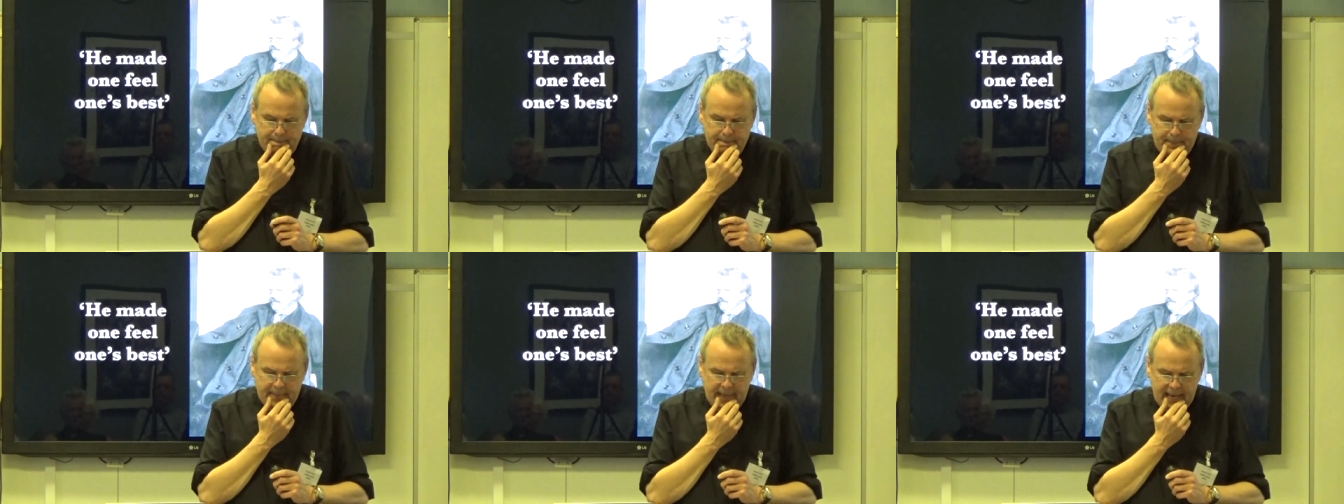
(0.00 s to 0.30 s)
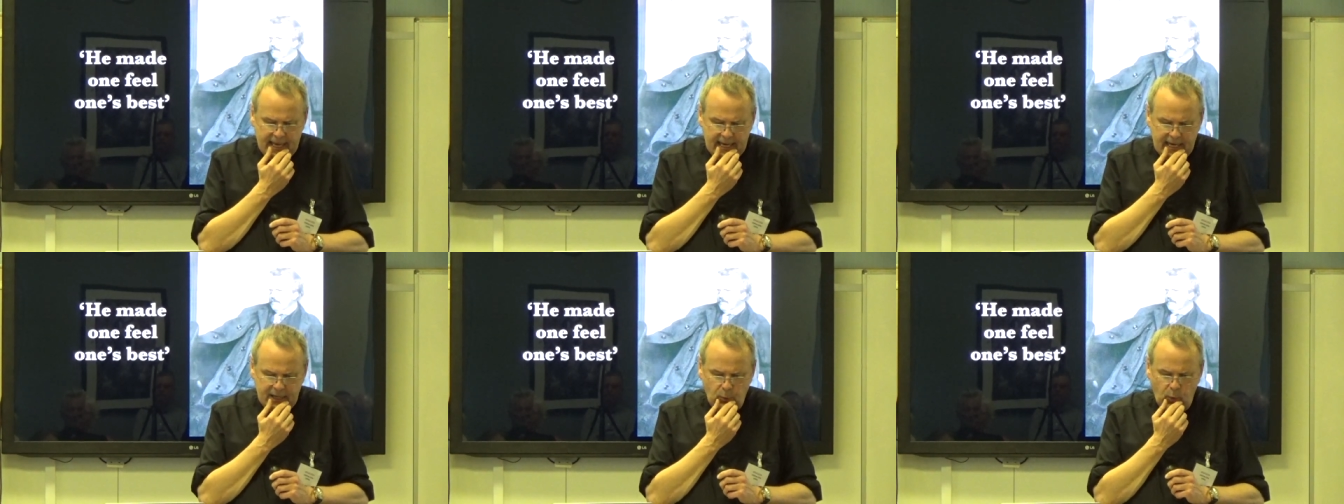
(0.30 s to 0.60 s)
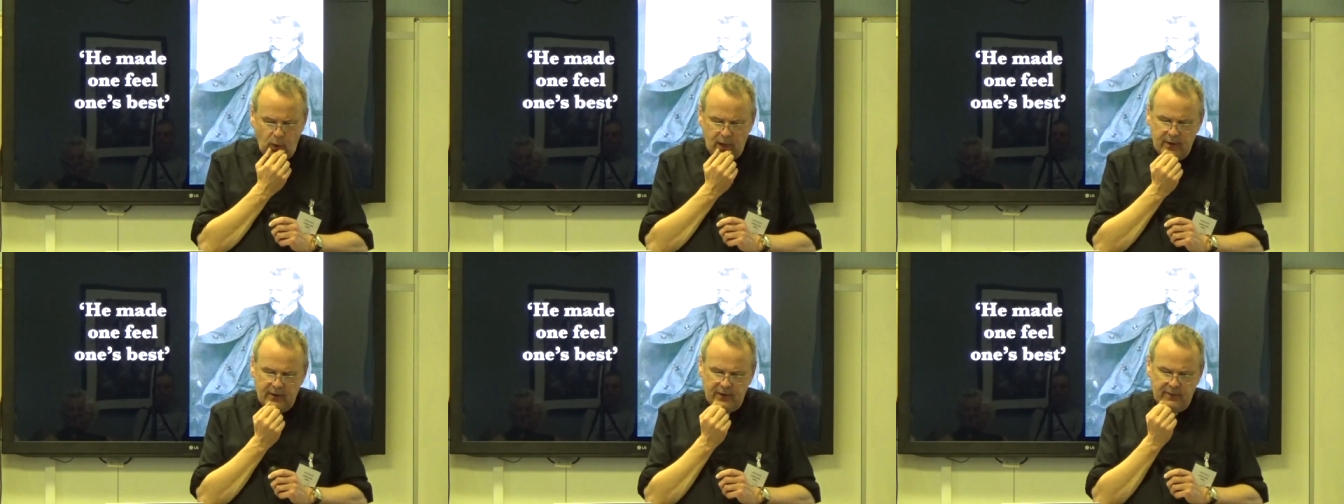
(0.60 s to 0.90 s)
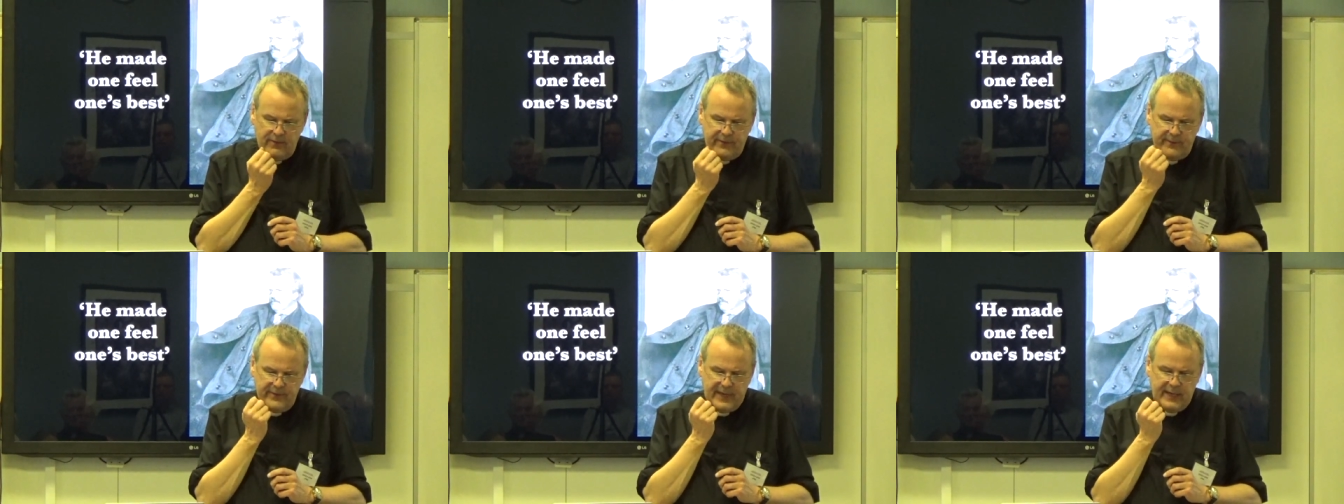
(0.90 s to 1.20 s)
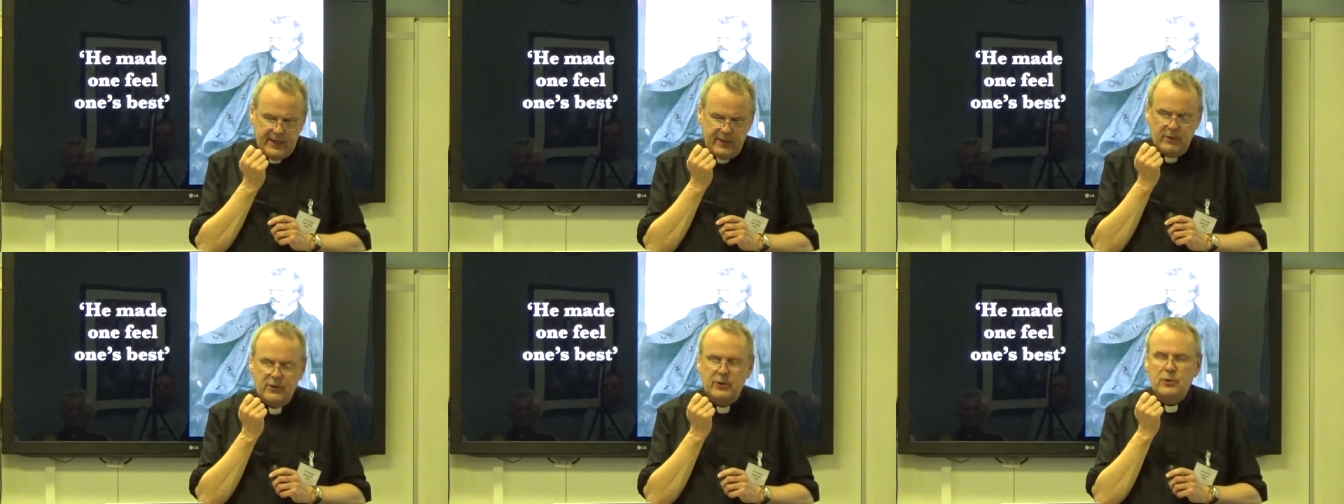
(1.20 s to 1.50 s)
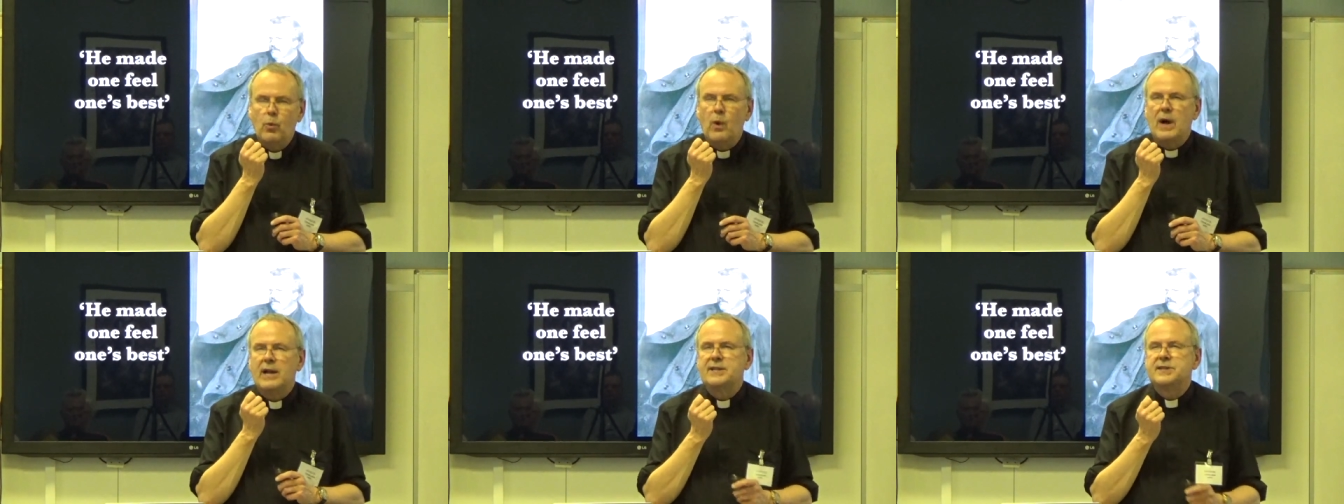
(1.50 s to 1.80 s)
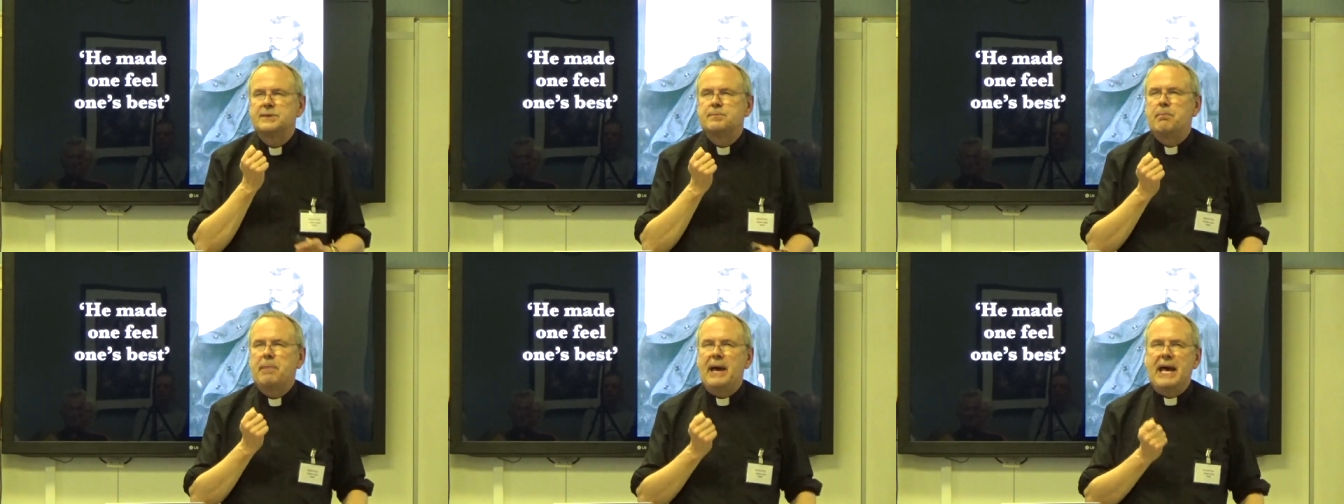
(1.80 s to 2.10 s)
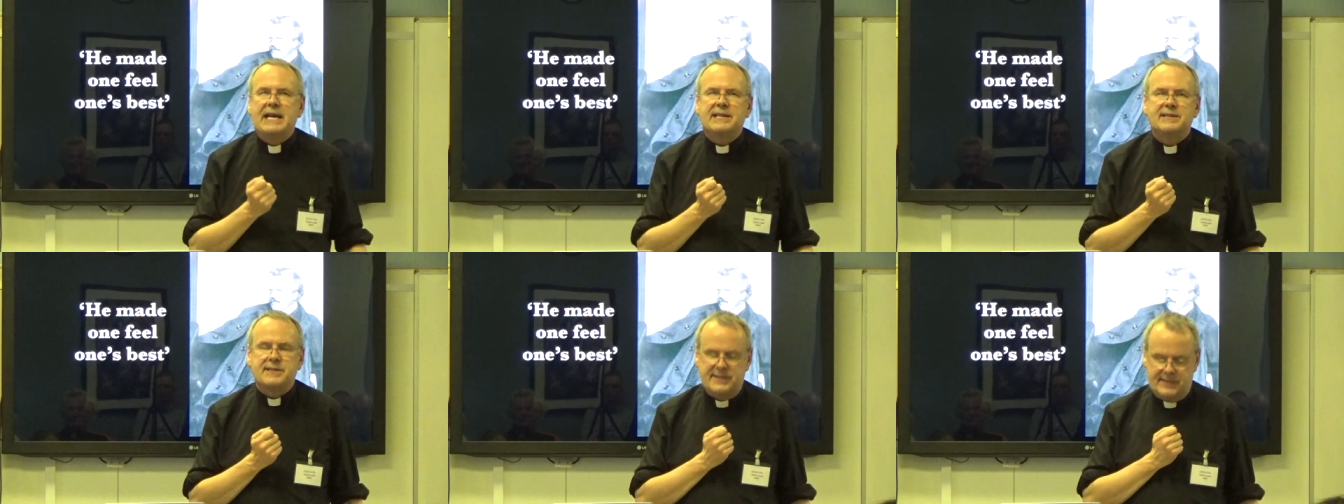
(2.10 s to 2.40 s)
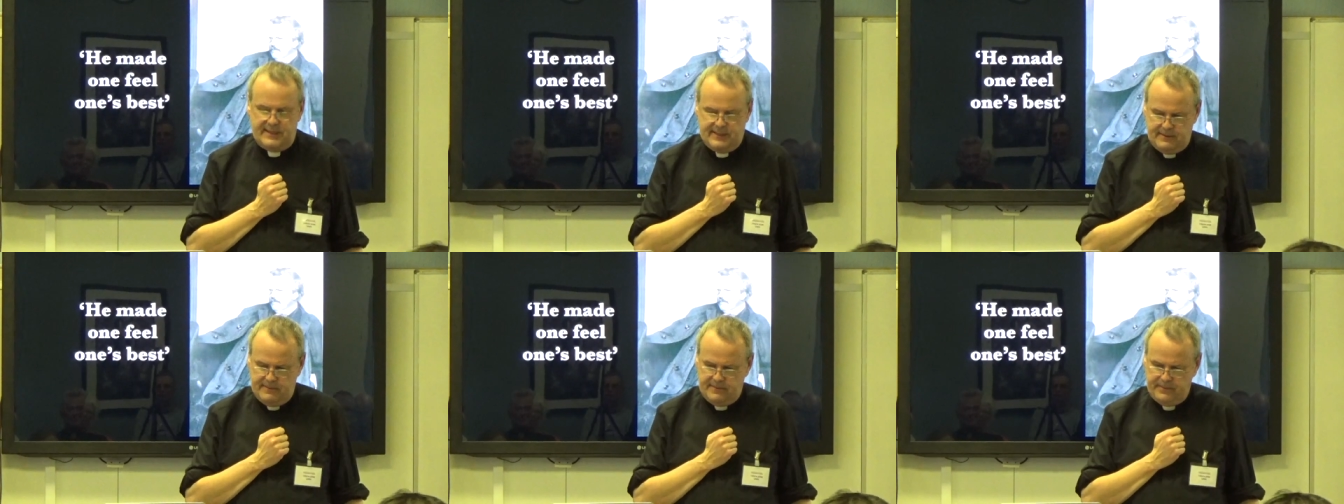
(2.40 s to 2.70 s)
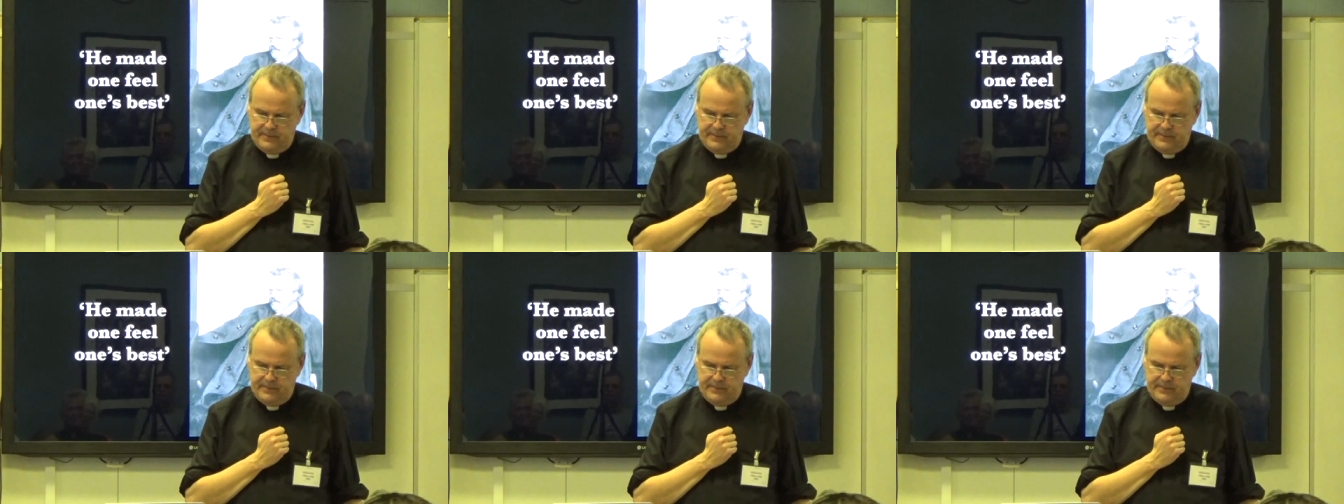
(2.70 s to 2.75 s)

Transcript: made one feel one's best.